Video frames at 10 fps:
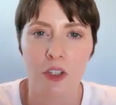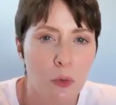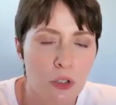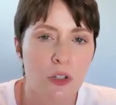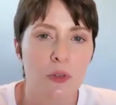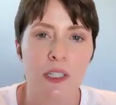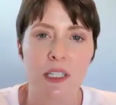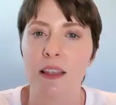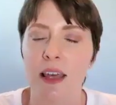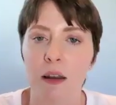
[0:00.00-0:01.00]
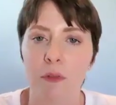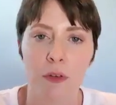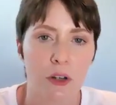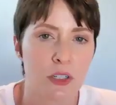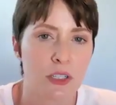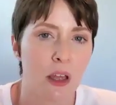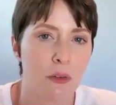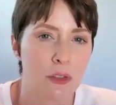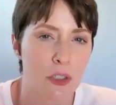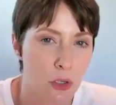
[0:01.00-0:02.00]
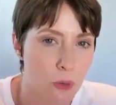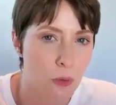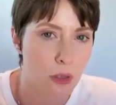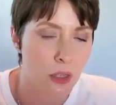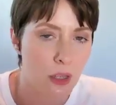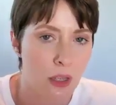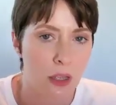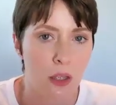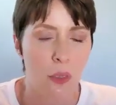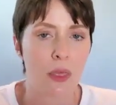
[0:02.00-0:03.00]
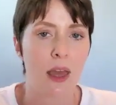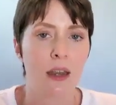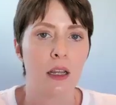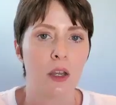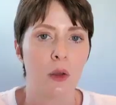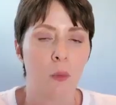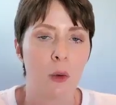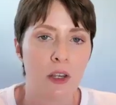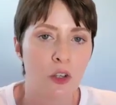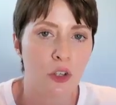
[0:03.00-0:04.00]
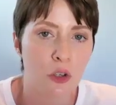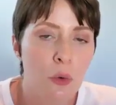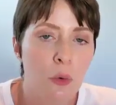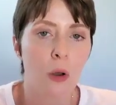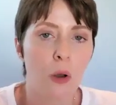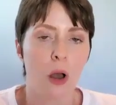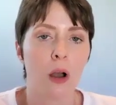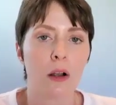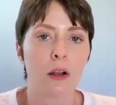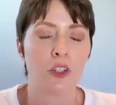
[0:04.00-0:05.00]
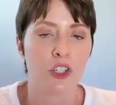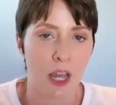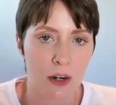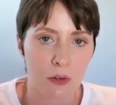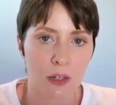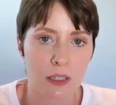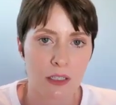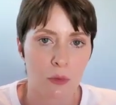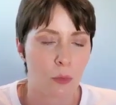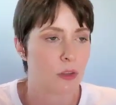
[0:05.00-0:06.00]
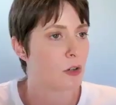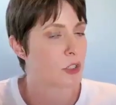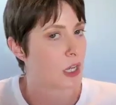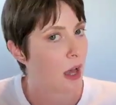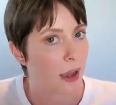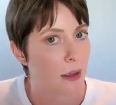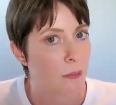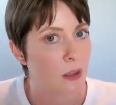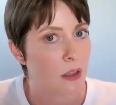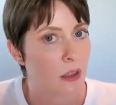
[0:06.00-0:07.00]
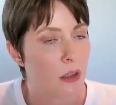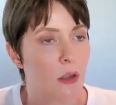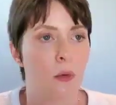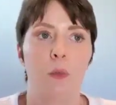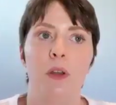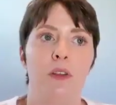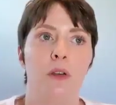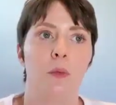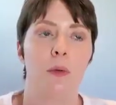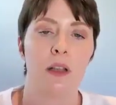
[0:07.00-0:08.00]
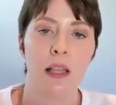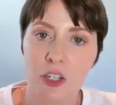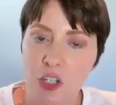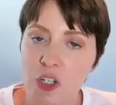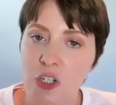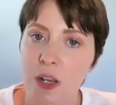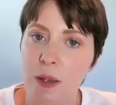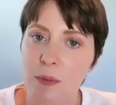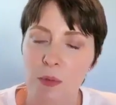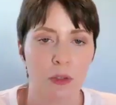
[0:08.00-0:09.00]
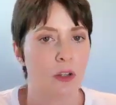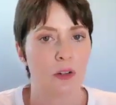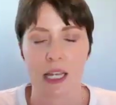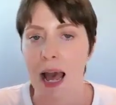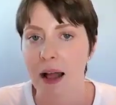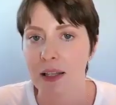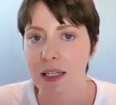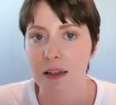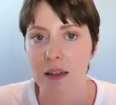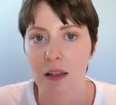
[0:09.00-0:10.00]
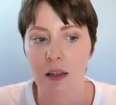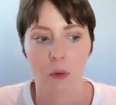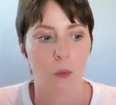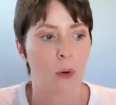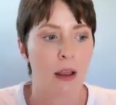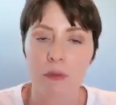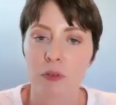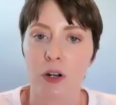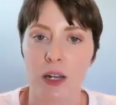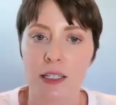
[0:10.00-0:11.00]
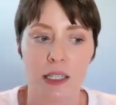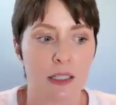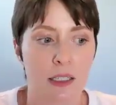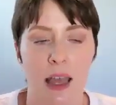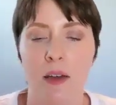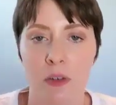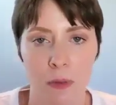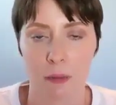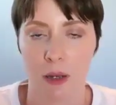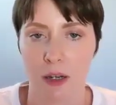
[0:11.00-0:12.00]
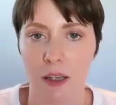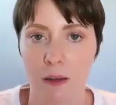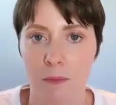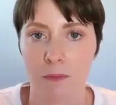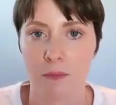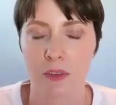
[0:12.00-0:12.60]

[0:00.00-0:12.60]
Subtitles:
Don't you see that for yourself too? That when you are generous with your time, with your relationships, with your talent, whatever it is, it doesn't have to be money,